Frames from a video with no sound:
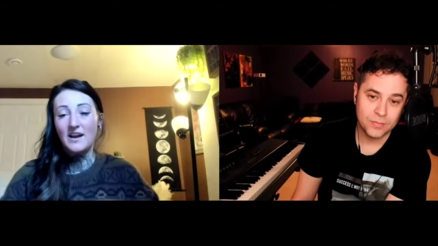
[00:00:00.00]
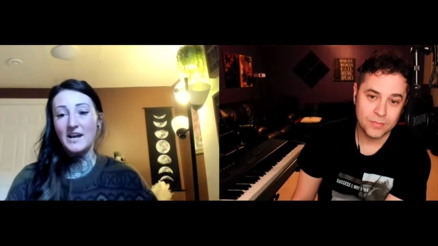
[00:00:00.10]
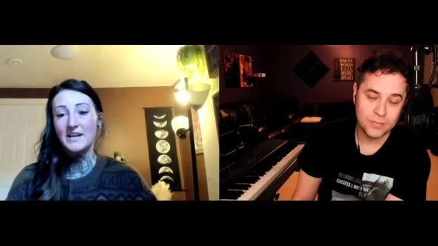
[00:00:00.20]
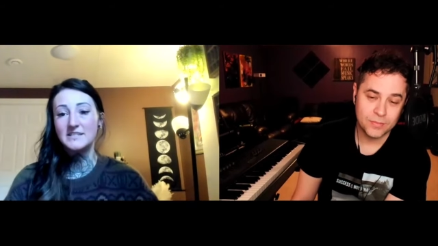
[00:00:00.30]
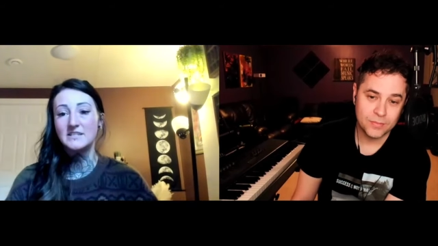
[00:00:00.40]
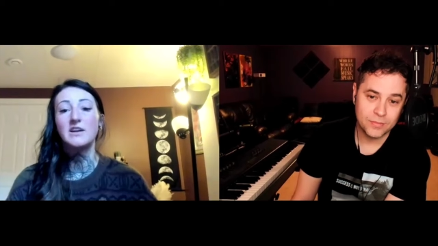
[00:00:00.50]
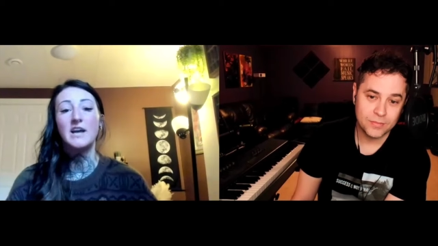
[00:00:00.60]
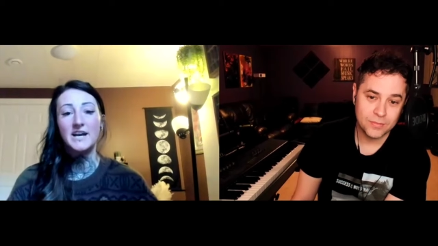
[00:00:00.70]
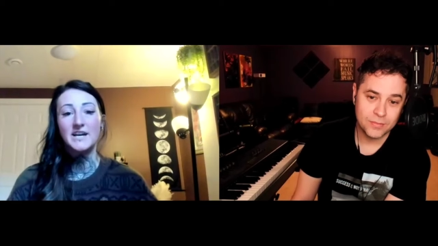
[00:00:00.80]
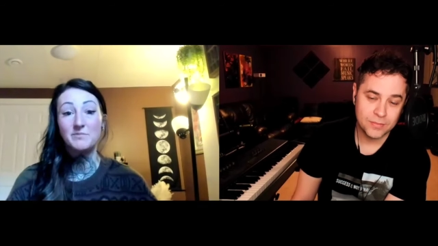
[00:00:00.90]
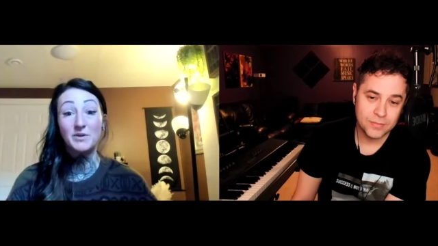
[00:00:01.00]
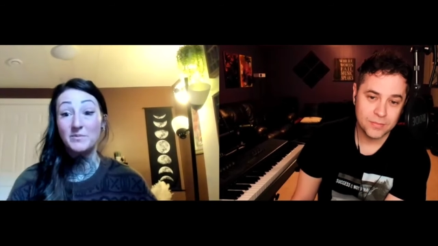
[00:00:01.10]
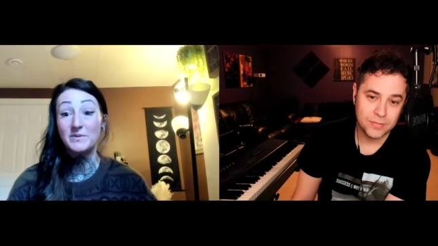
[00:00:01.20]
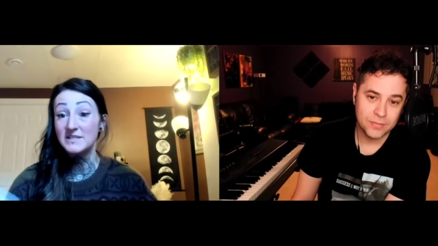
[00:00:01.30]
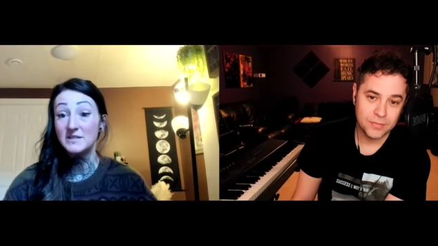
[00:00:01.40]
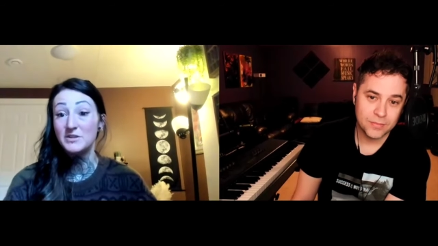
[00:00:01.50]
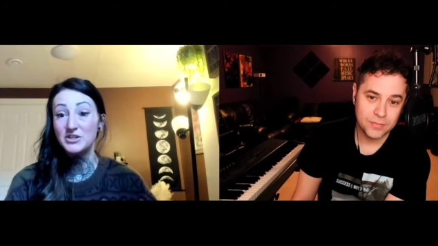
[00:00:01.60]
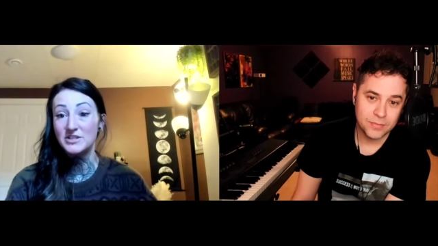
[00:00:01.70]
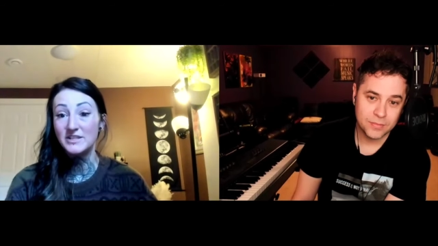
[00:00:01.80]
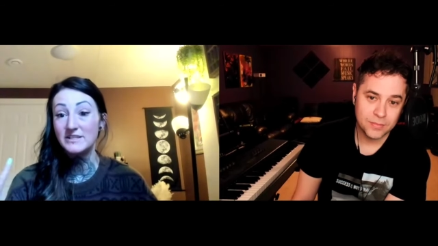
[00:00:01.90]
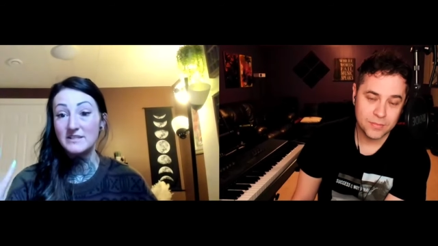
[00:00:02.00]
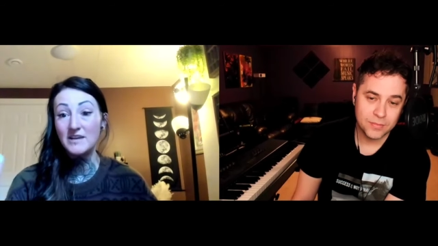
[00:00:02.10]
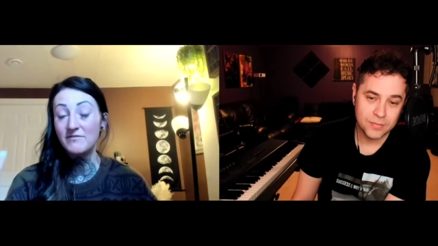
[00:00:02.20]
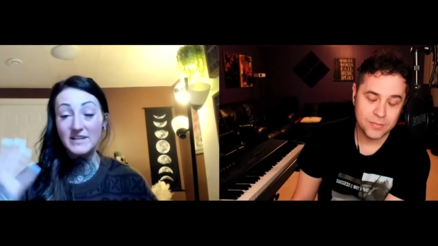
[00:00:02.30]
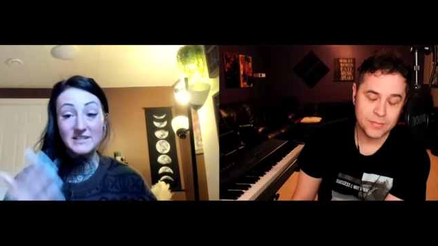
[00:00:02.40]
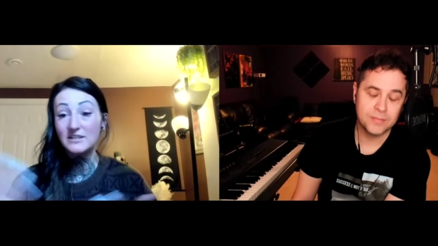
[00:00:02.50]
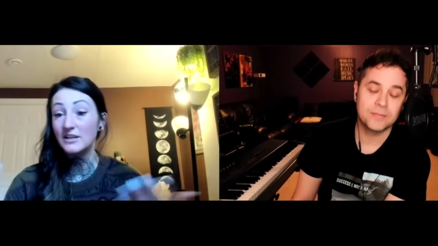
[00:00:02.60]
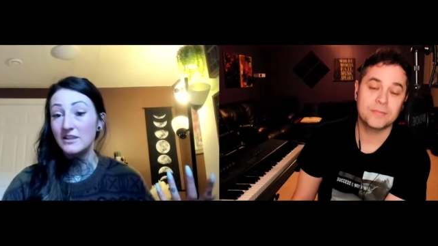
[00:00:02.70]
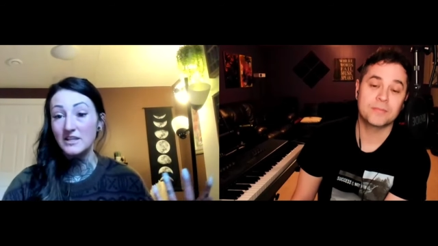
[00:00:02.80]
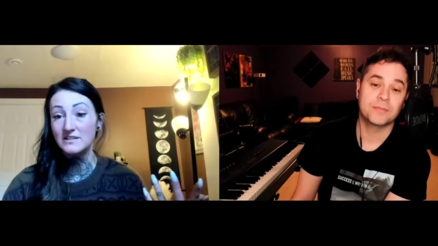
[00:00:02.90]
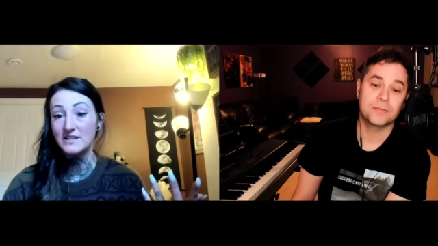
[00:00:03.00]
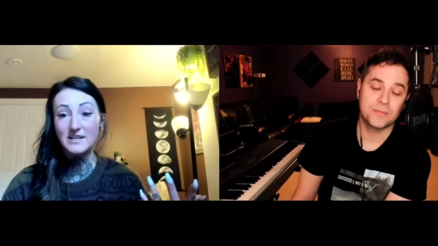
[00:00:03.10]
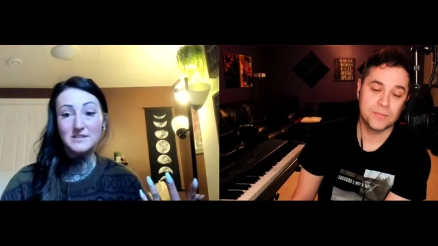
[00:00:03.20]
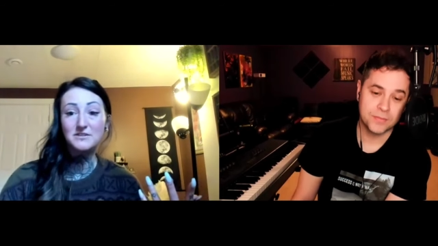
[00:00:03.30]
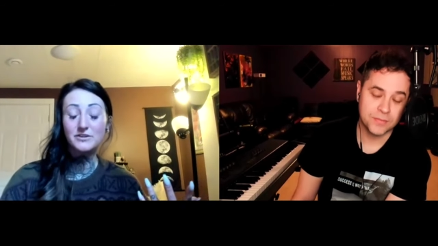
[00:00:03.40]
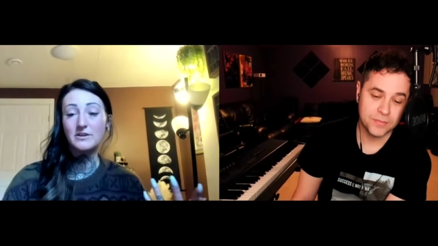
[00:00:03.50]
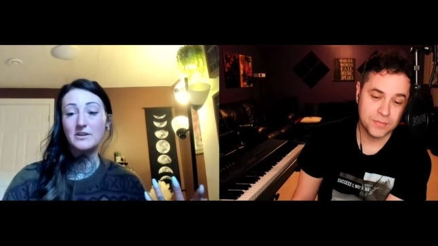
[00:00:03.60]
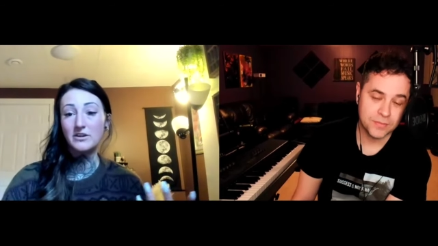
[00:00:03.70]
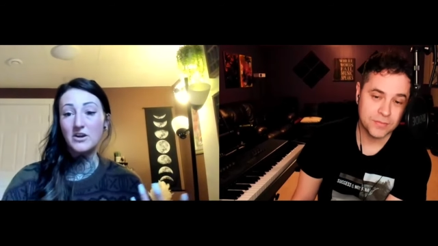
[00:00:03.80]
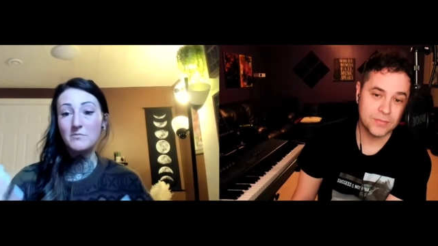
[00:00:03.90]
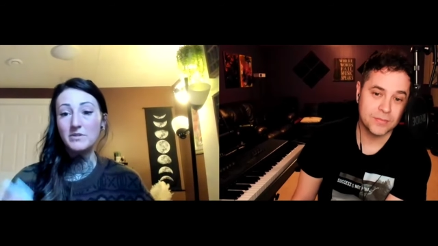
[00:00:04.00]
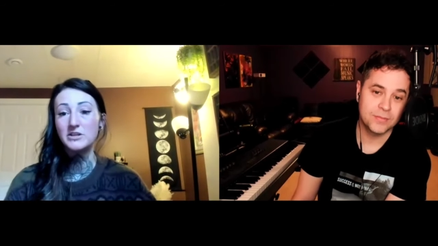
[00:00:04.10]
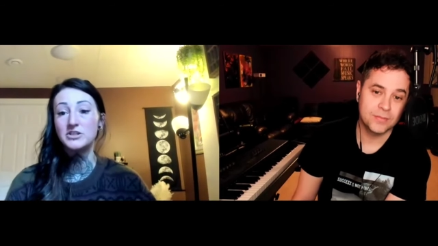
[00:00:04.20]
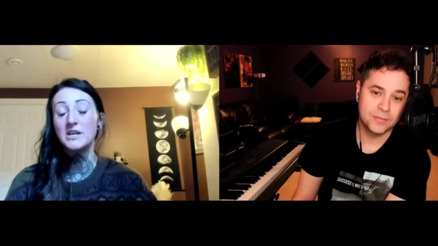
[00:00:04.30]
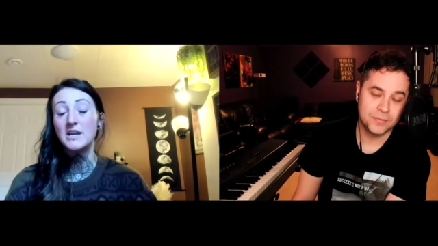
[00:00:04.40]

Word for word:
Speaker 1: I still had a purpose and a mission in this life, and I still had things I had to learn and accomplish.